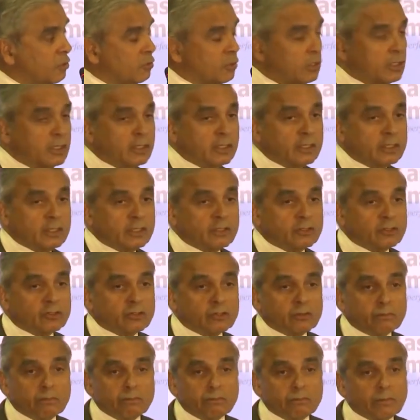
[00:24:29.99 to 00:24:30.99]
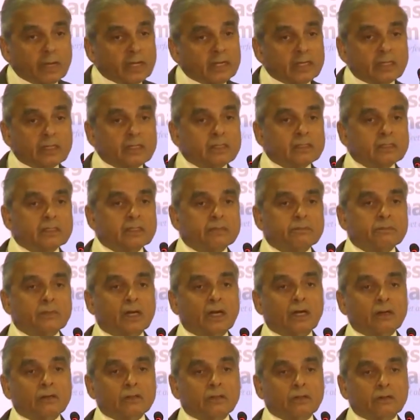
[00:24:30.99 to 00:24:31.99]
triggered a tremendous
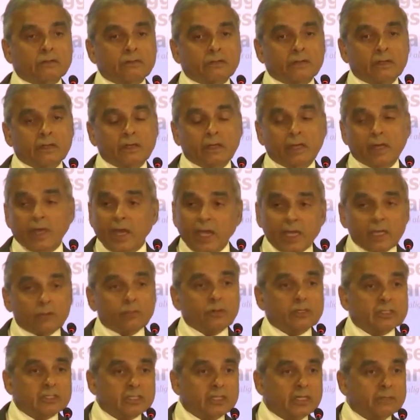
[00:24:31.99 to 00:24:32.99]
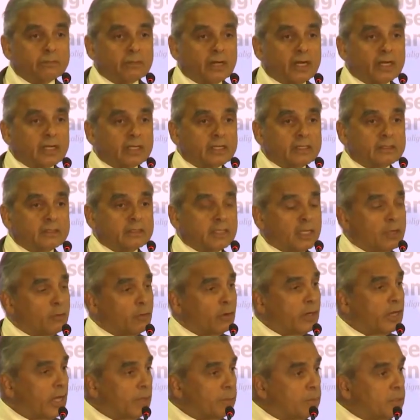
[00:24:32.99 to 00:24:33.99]
amount of anguish in Americans saying,
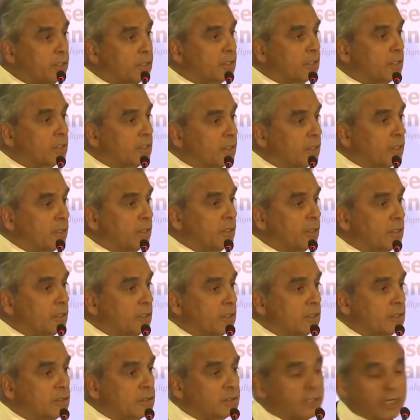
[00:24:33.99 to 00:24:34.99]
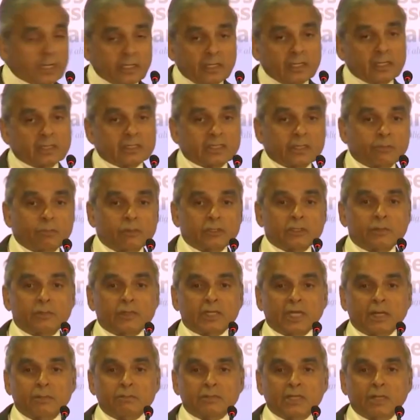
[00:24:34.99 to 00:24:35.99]
what happened? China is supposed
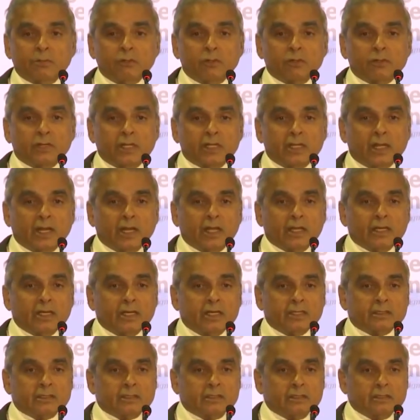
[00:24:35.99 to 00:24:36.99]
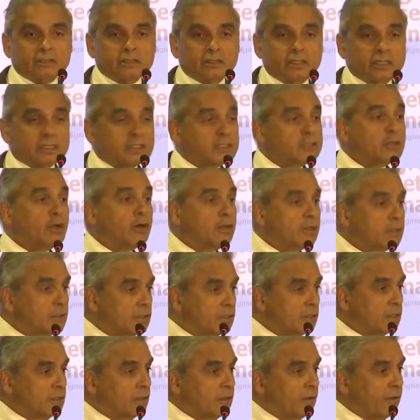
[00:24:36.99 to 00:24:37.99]
to become democratic like us. It's
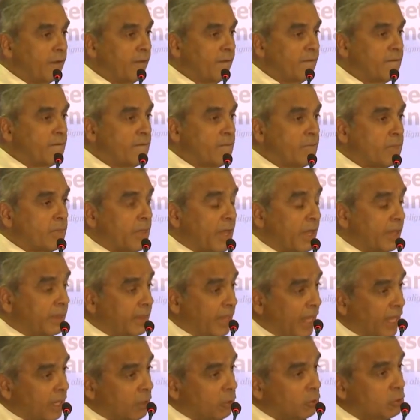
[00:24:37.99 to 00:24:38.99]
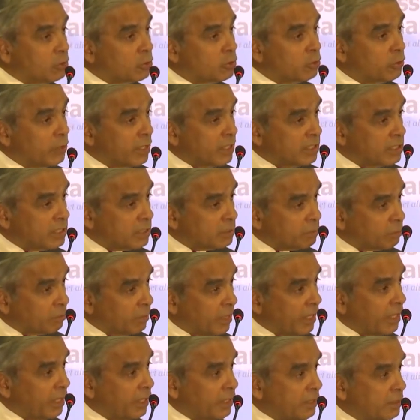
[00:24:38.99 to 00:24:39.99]
not. And that also
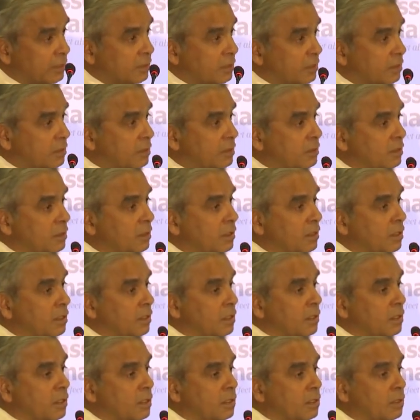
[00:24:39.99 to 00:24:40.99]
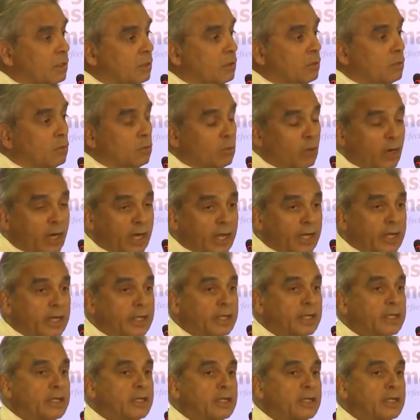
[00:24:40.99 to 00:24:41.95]
explains why